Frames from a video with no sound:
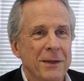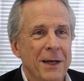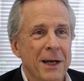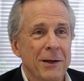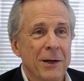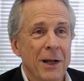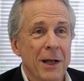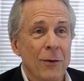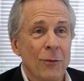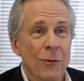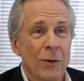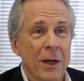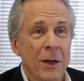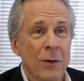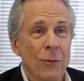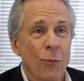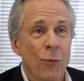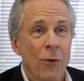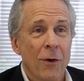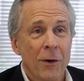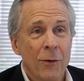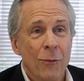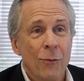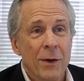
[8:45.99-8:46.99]
and
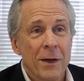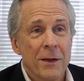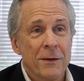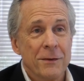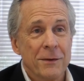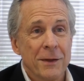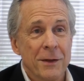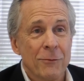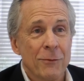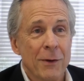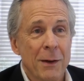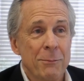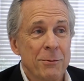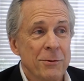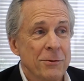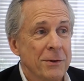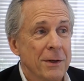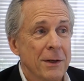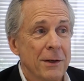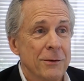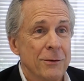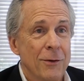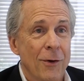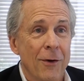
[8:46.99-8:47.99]
work with and
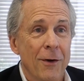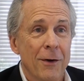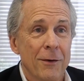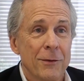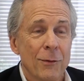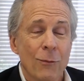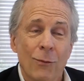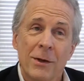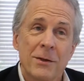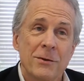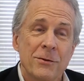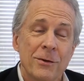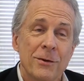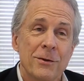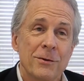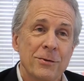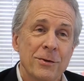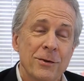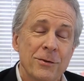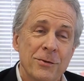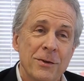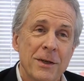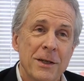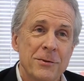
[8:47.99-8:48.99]
represent are the ones that are
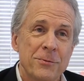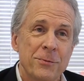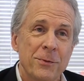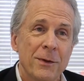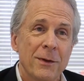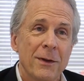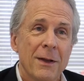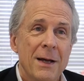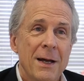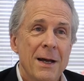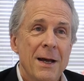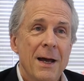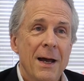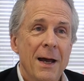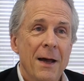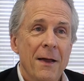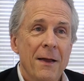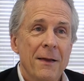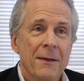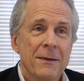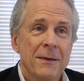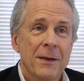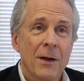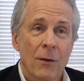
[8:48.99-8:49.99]
successful.
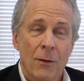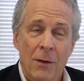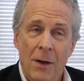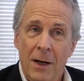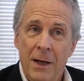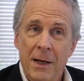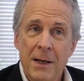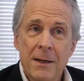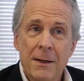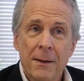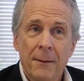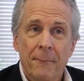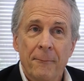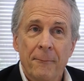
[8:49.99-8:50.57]
They're lucky,